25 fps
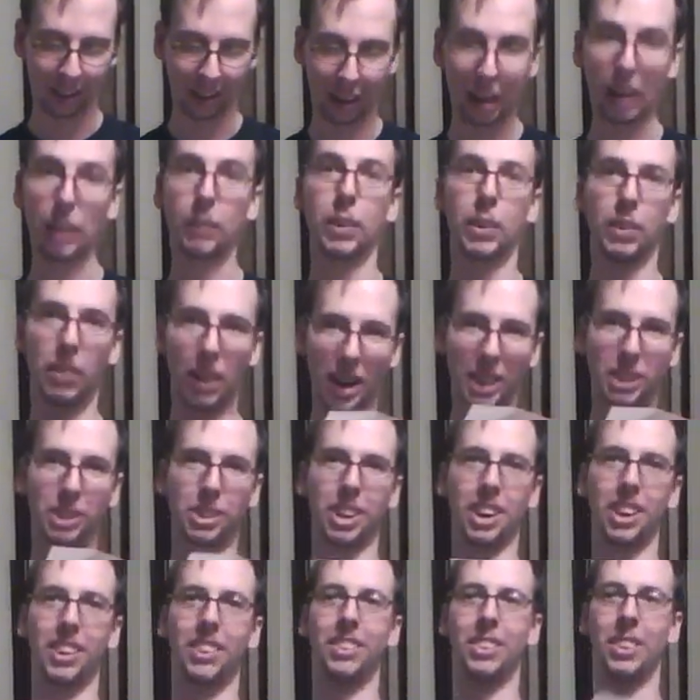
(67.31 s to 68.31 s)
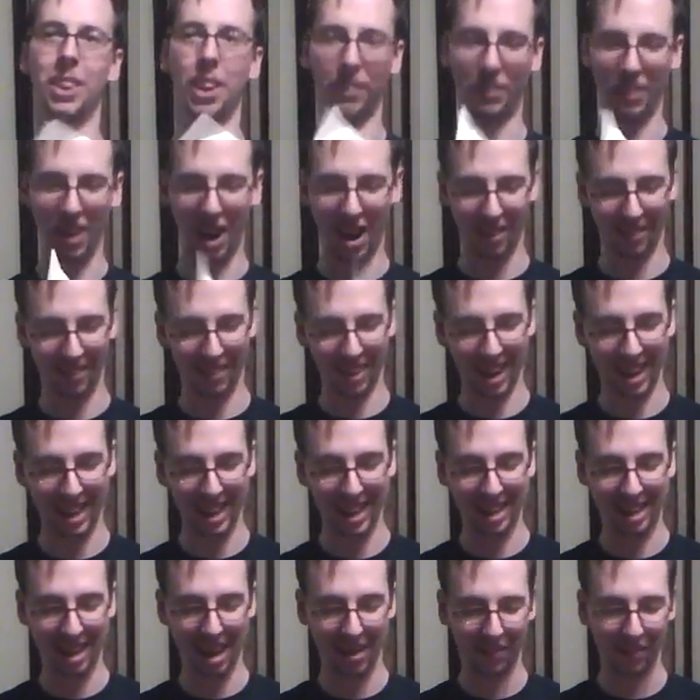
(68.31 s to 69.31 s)
Keep it retro. No problem, Randy.
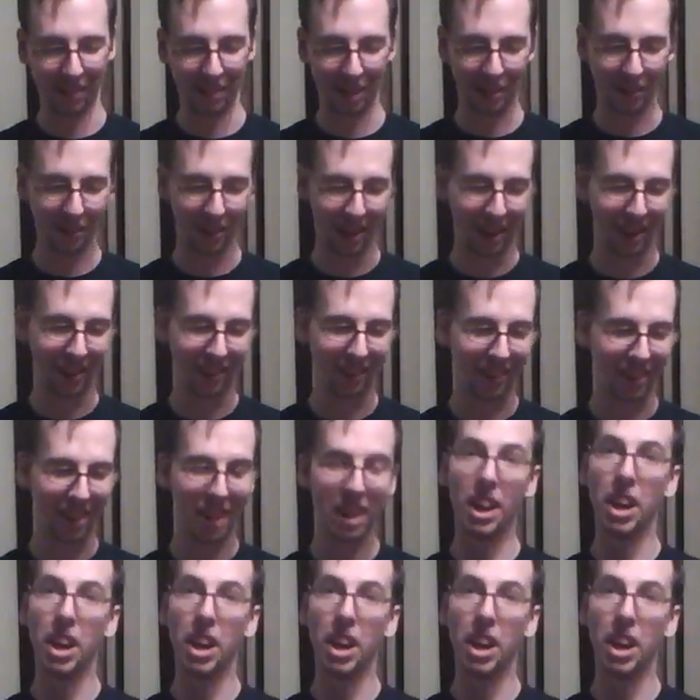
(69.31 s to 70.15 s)
It definitely will.